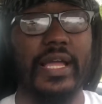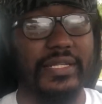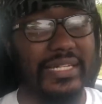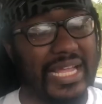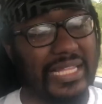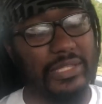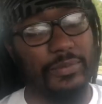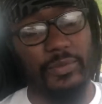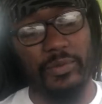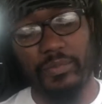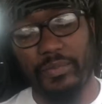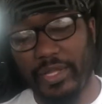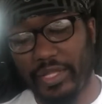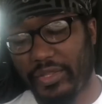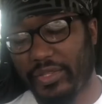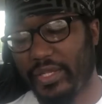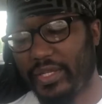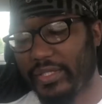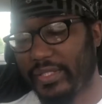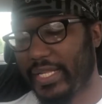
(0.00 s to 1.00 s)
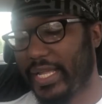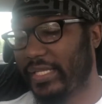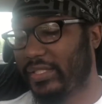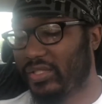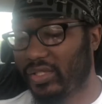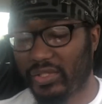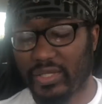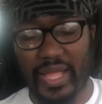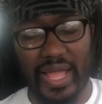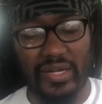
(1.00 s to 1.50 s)
Not the Prometheus that
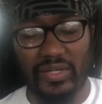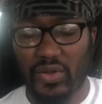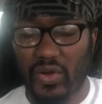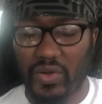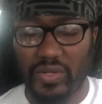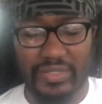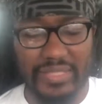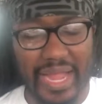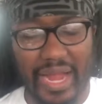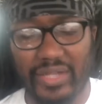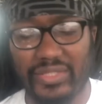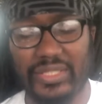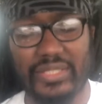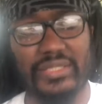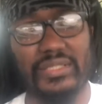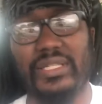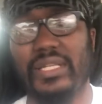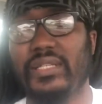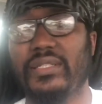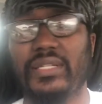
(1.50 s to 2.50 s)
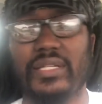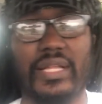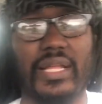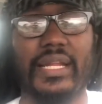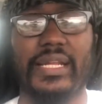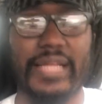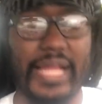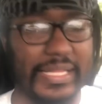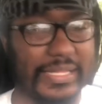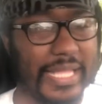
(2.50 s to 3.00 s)
took down the whole entire Justice League,
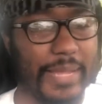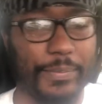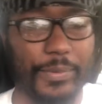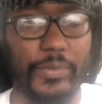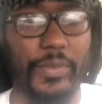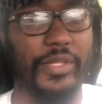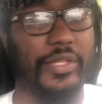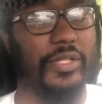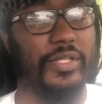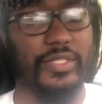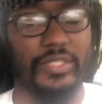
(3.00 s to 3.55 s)
not that Prometheus.